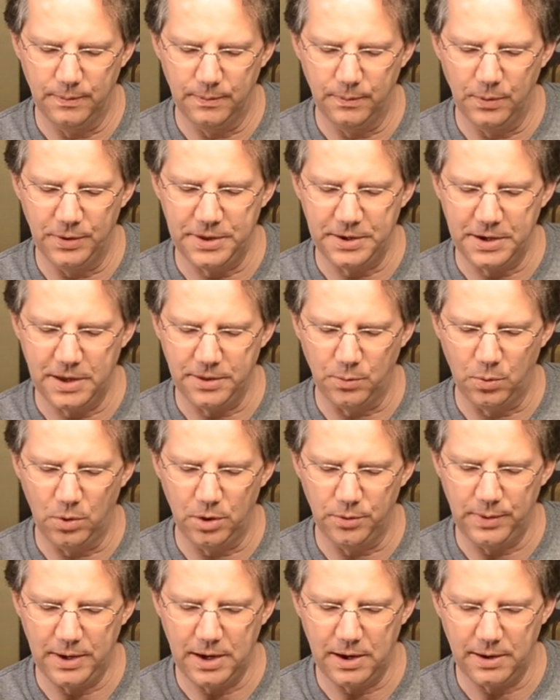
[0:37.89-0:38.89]
with another
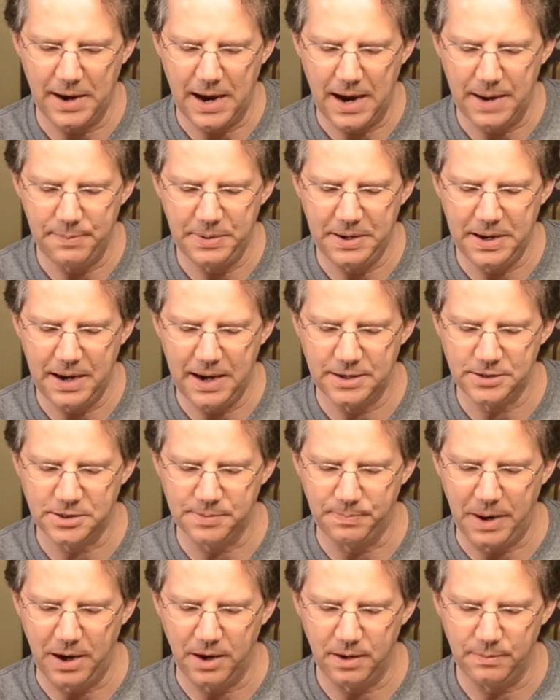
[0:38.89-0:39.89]
world-renowned IPA
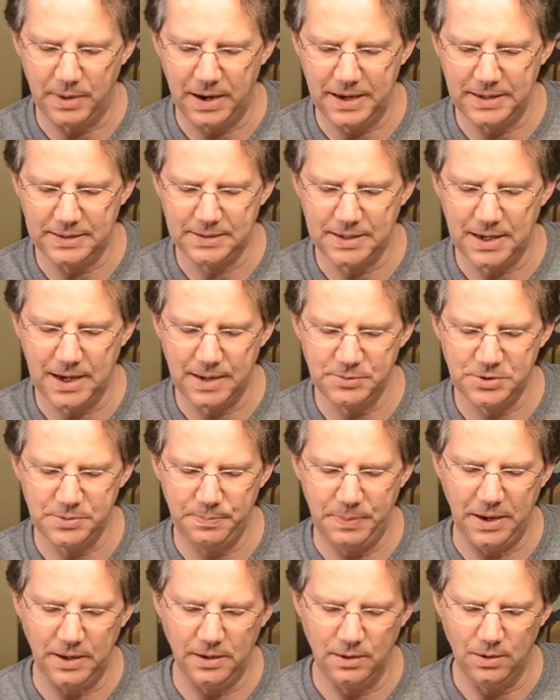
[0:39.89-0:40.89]
inspired by his time
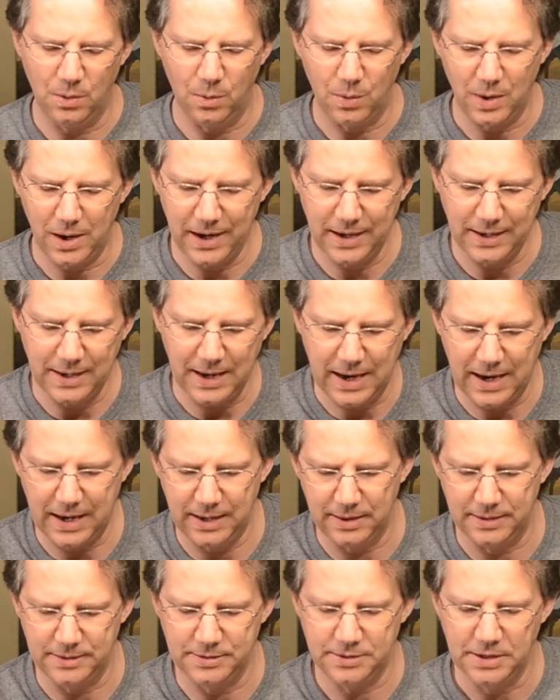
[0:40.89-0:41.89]
spent in Hawaiian
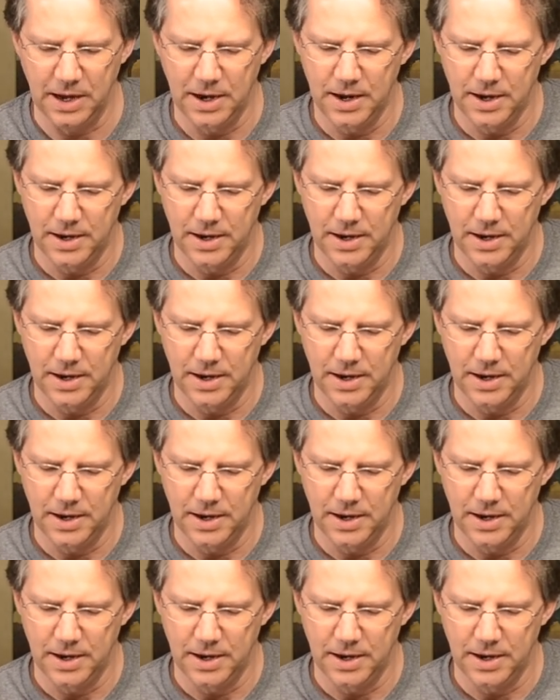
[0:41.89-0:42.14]
Islands.